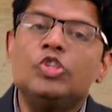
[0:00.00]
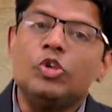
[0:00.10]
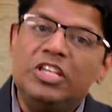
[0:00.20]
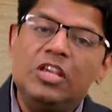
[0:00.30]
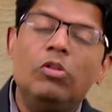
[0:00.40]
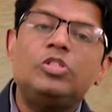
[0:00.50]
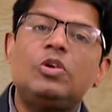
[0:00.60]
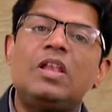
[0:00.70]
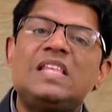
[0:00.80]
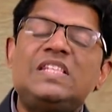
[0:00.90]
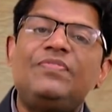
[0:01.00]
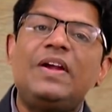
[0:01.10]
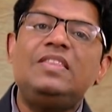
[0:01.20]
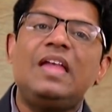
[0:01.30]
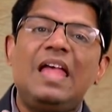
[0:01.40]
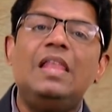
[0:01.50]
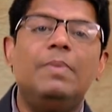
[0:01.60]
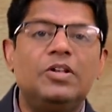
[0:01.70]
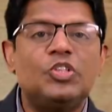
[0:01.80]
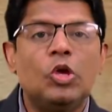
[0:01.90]
So he also classified the
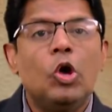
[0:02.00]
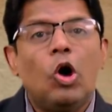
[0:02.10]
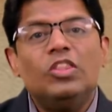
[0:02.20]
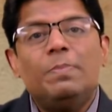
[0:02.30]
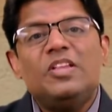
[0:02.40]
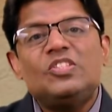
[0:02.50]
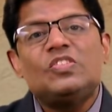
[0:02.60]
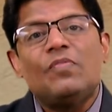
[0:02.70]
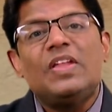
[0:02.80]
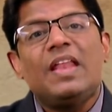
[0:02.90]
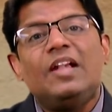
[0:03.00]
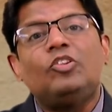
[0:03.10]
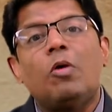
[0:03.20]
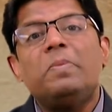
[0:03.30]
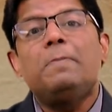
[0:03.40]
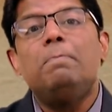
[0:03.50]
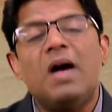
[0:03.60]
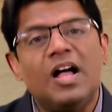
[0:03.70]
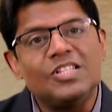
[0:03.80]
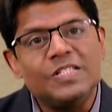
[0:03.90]
elements on the basis of their atomic
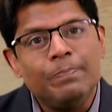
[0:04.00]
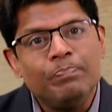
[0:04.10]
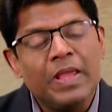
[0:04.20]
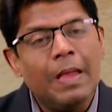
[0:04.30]
mass.